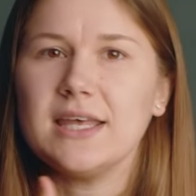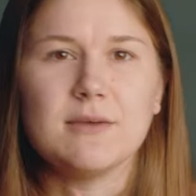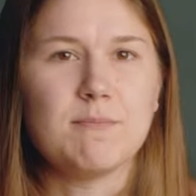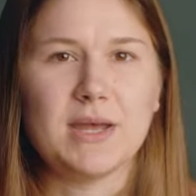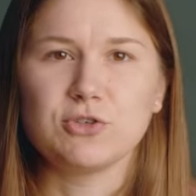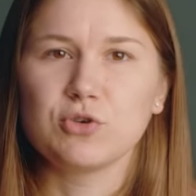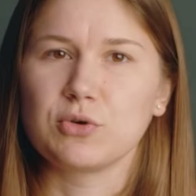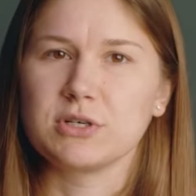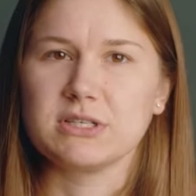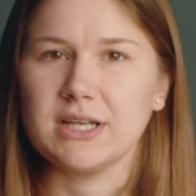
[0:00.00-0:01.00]
and the
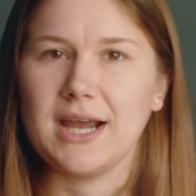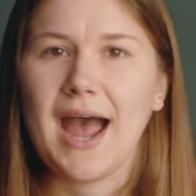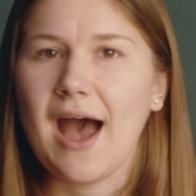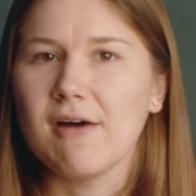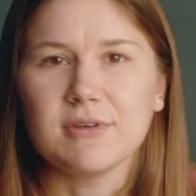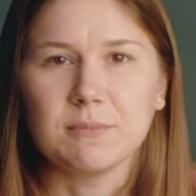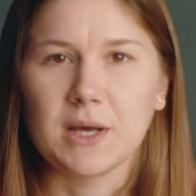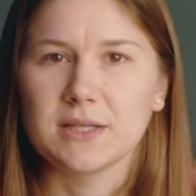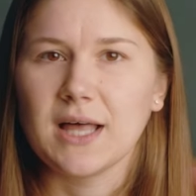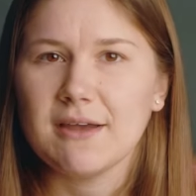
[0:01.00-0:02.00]
mentors that I have in
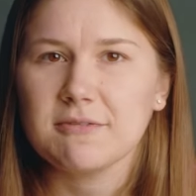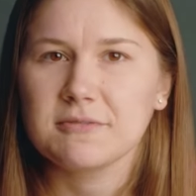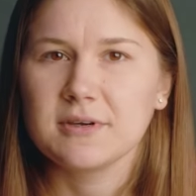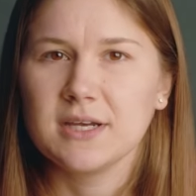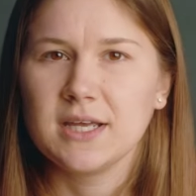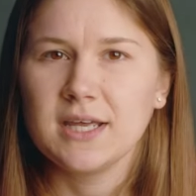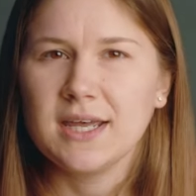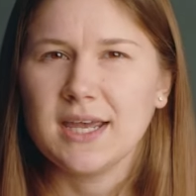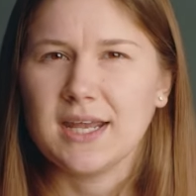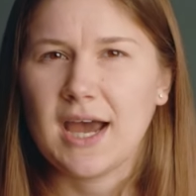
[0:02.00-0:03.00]
my life
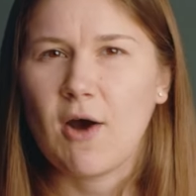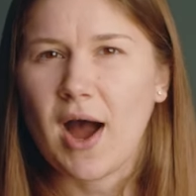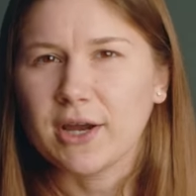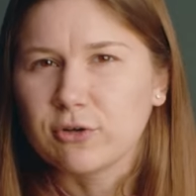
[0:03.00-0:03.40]
and how I